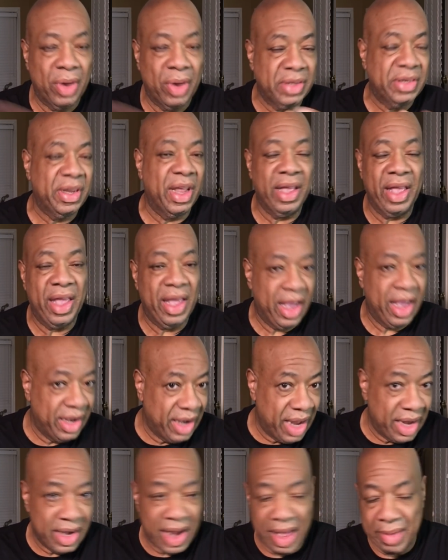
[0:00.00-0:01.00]
I check in,
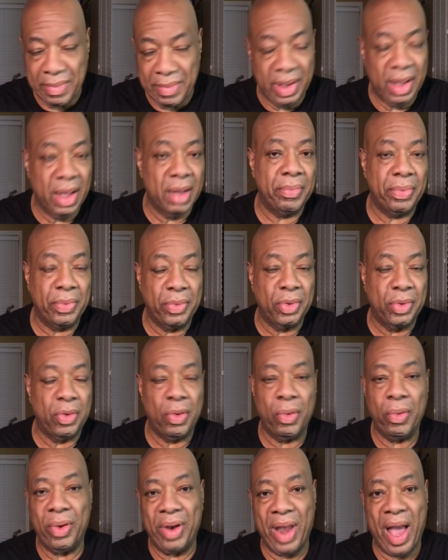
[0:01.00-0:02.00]
they let me come through the
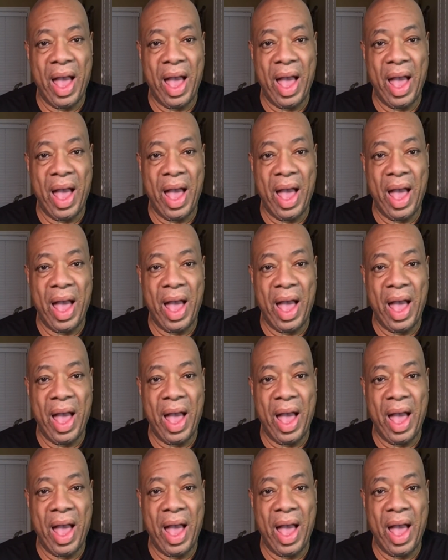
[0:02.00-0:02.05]
door, and